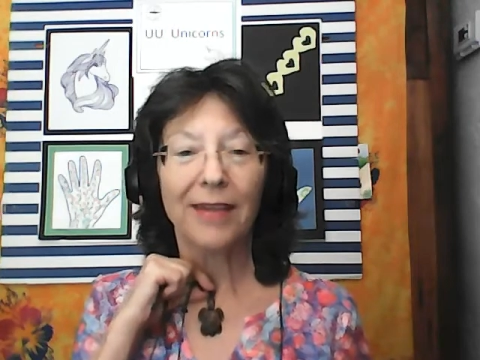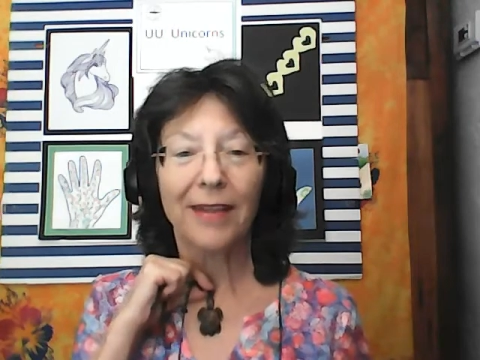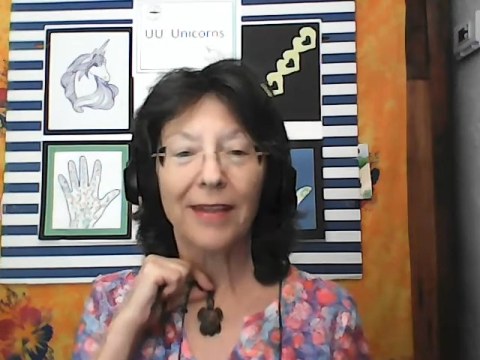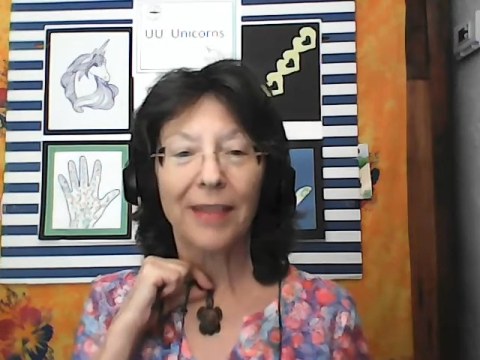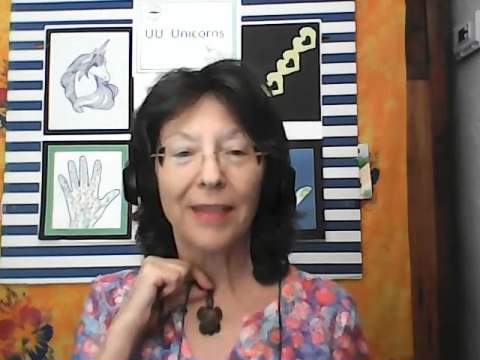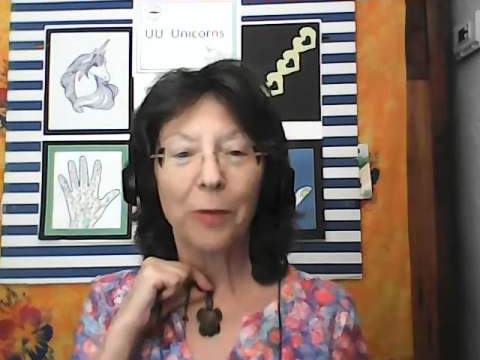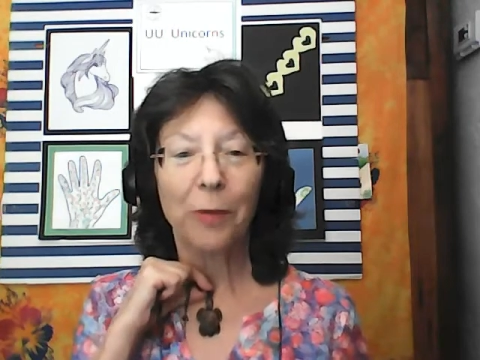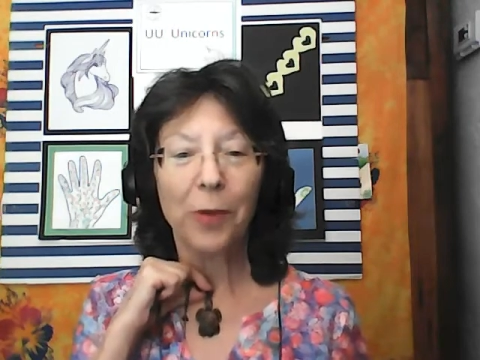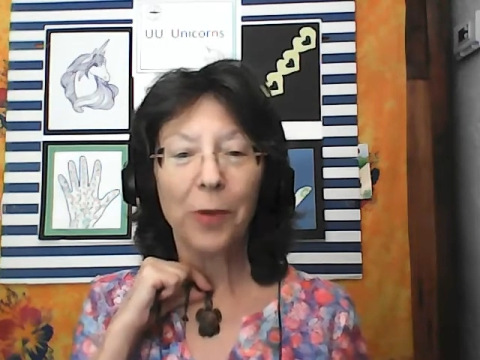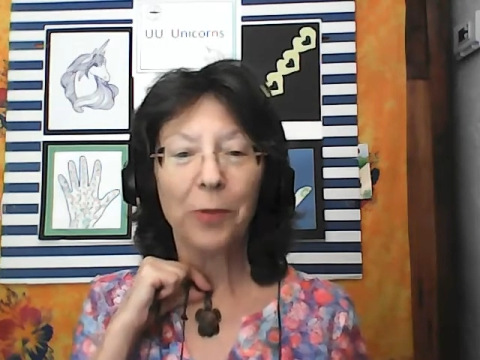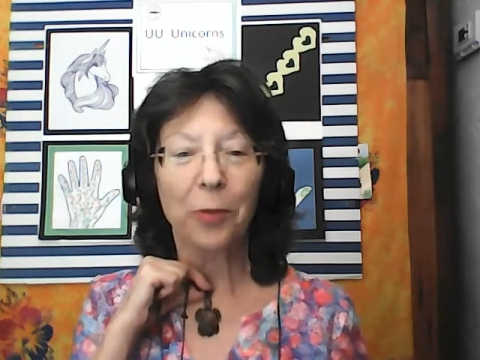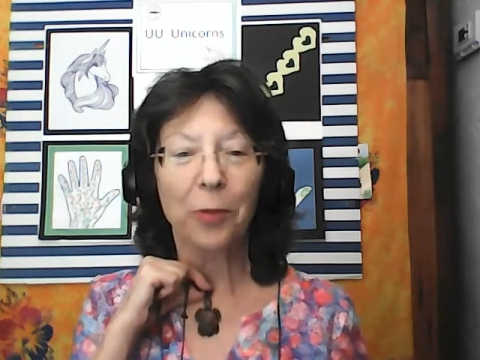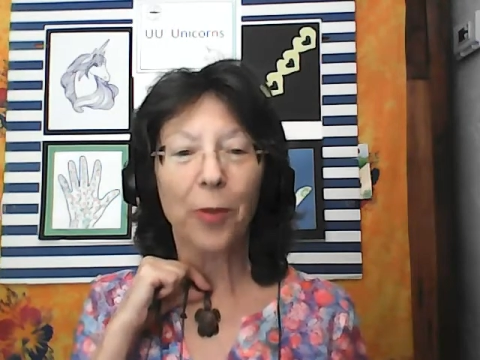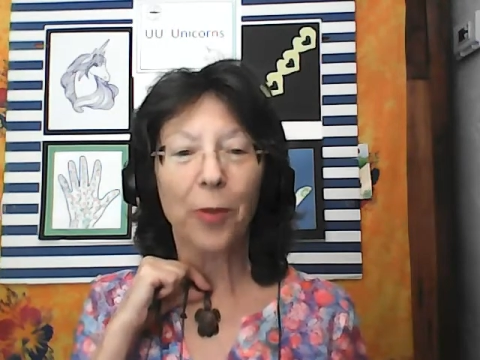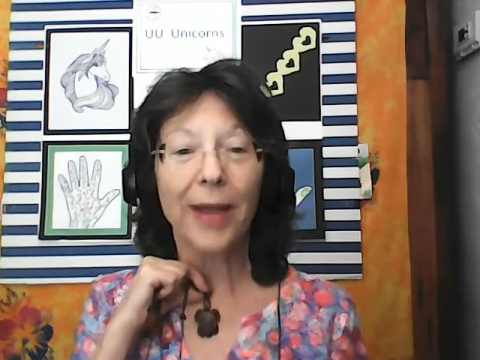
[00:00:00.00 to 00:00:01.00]
that we were
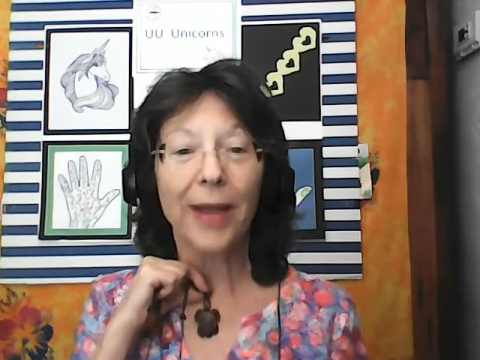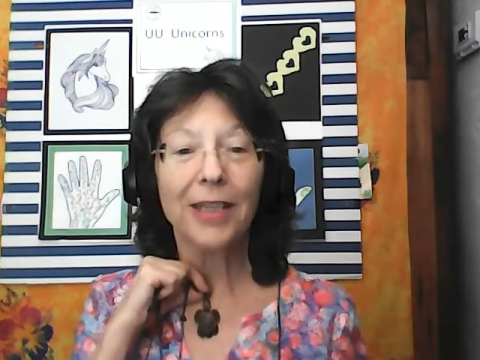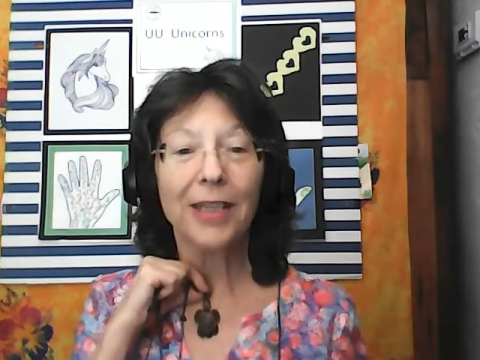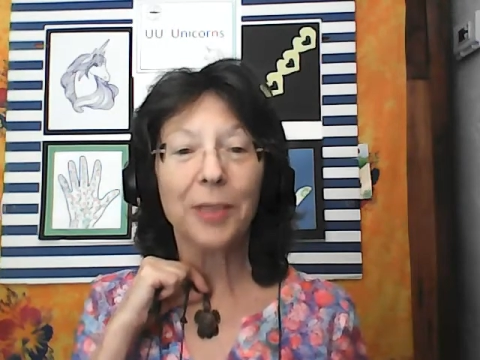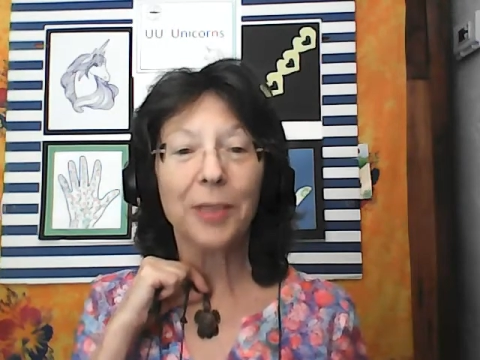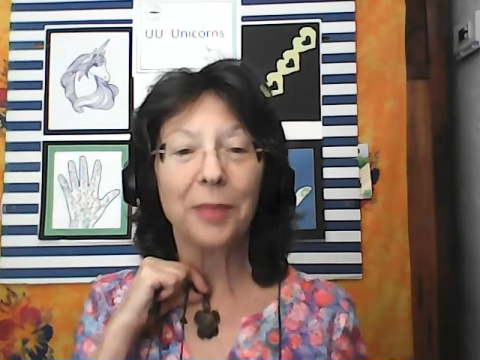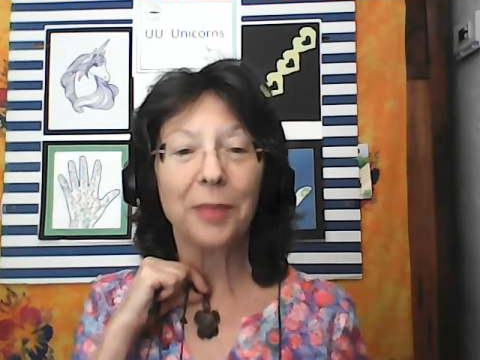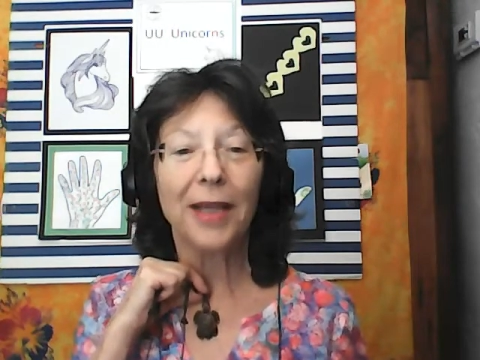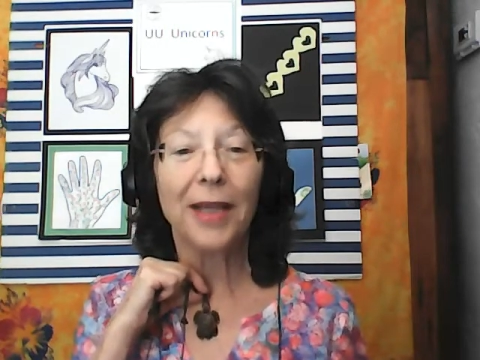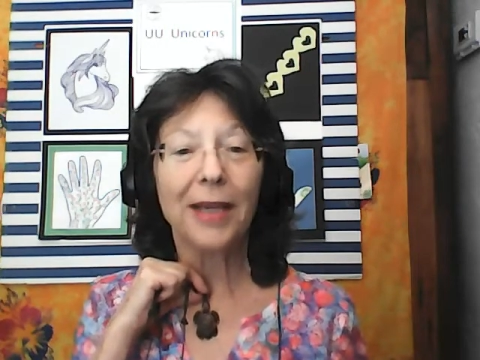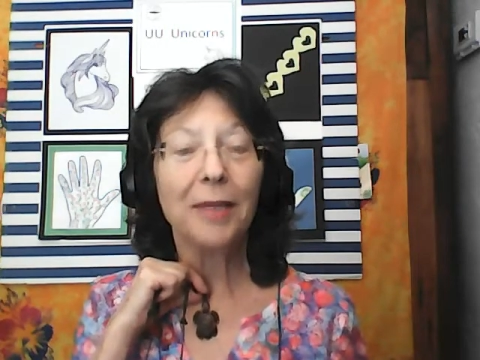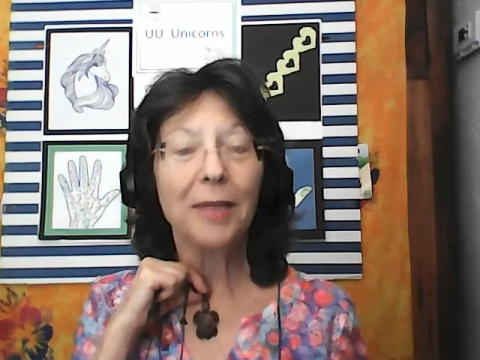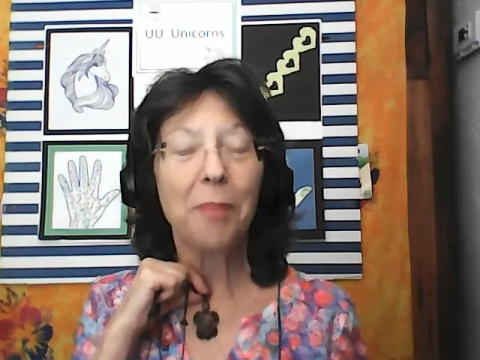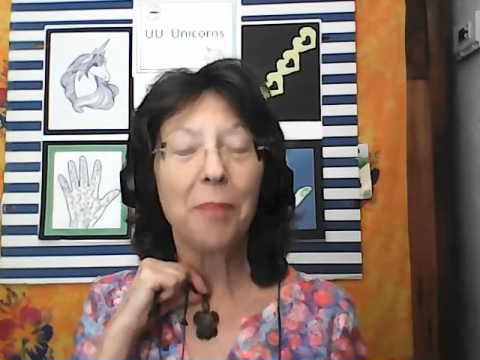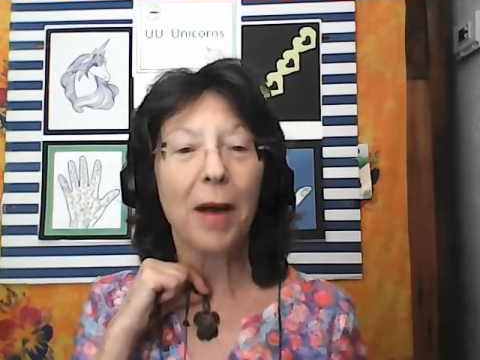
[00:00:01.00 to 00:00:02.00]
ready to play in
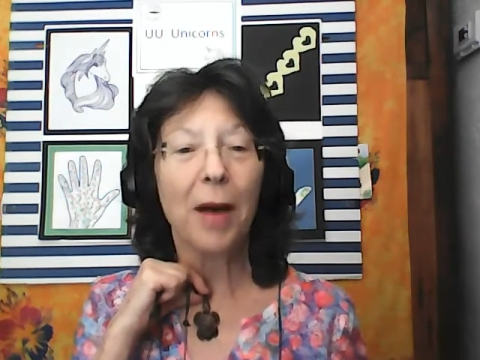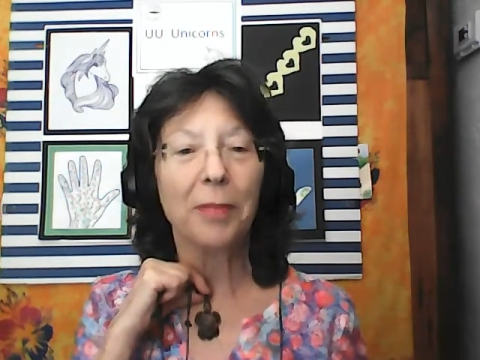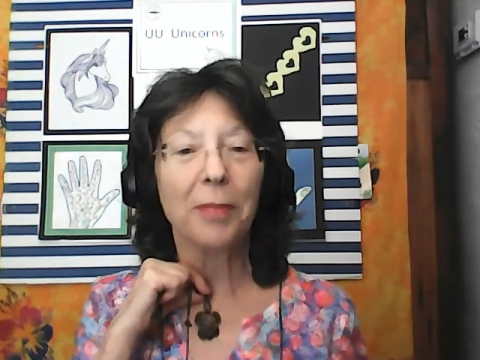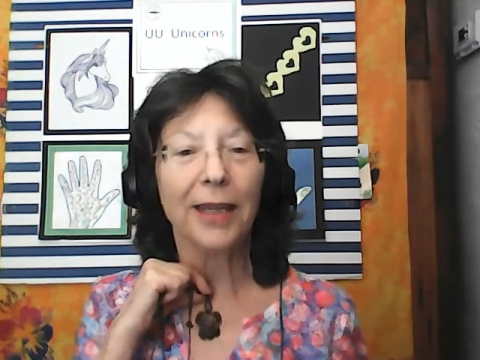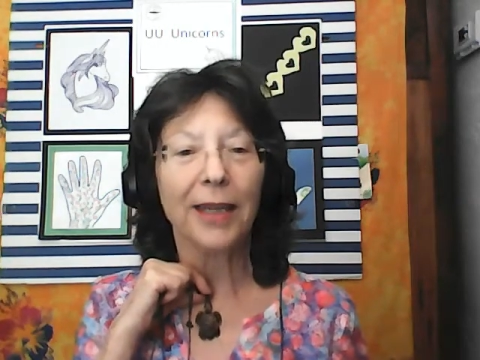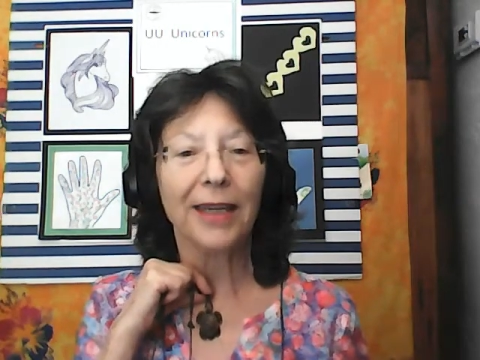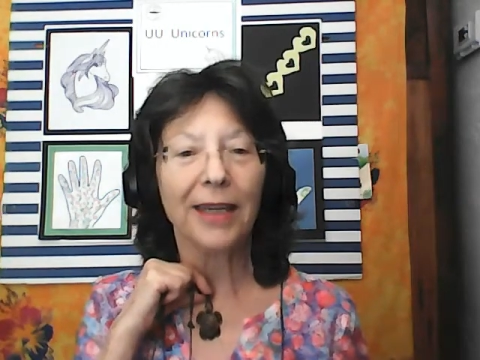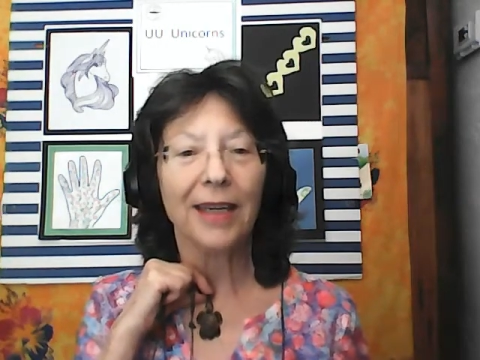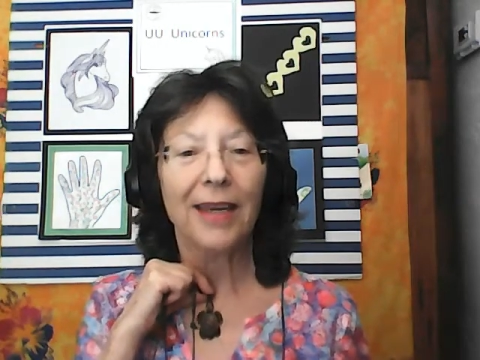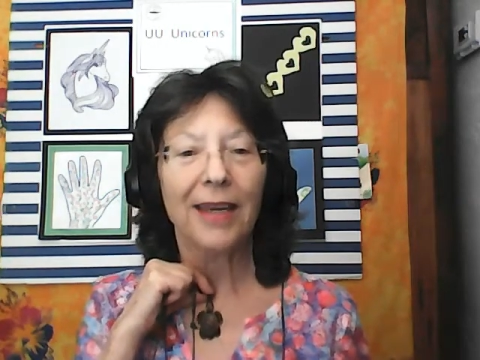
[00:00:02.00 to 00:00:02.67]
public.